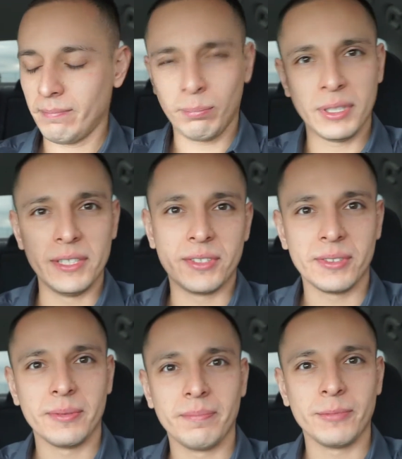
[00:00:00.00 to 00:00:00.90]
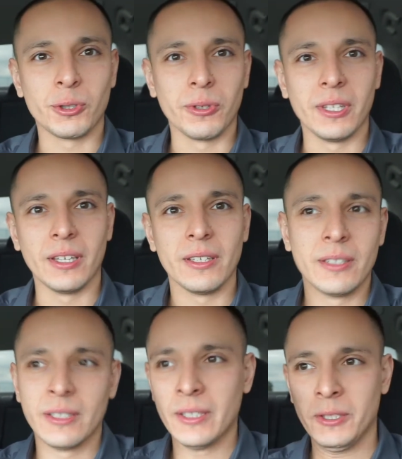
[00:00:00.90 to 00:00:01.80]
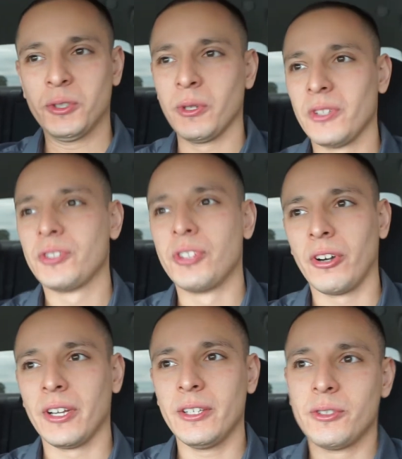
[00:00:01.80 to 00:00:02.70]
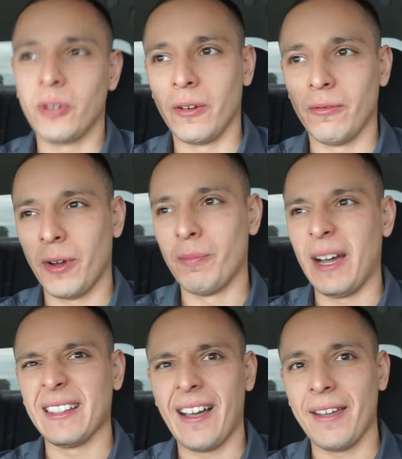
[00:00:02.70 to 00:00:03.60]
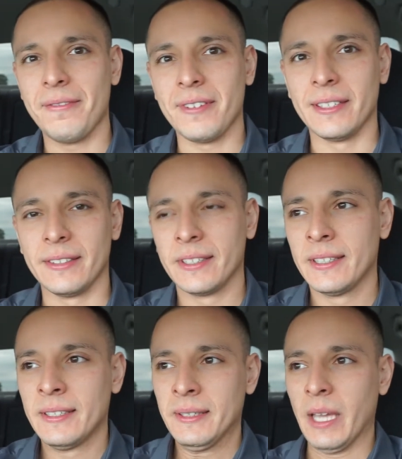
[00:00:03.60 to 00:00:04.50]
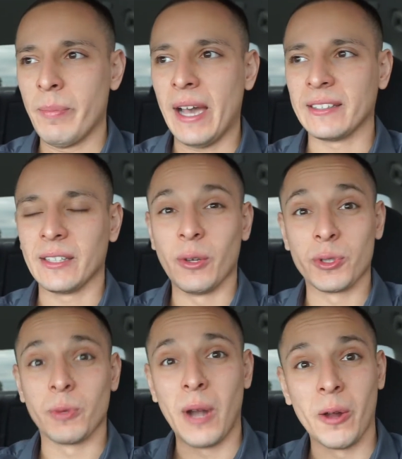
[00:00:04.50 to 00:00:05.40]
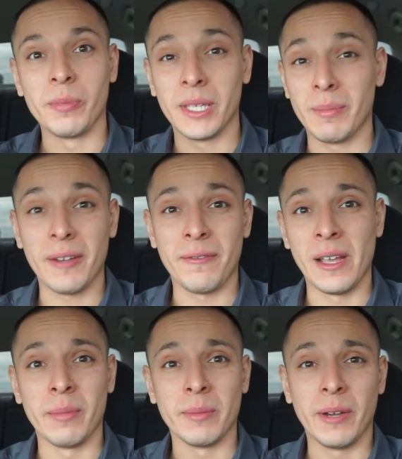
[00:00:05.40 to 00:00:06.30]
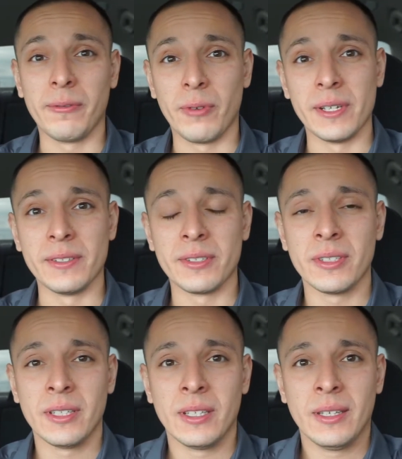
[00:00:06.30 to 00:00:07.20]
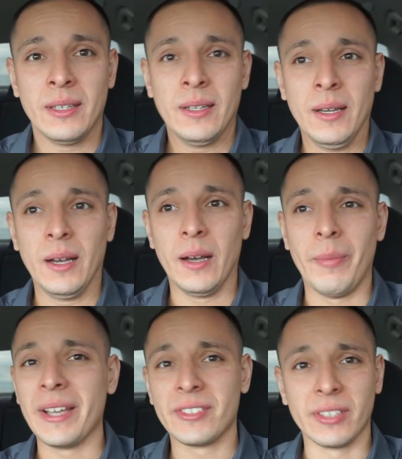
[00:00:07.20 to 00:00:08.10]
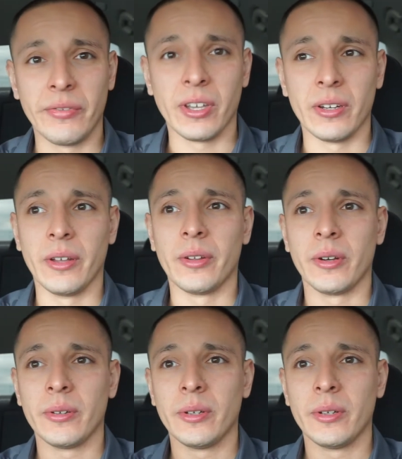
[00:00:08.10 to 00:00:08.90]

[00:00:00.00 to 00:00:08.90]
please join this journey of my life and impacting those around me, my family, my friends, my significant other,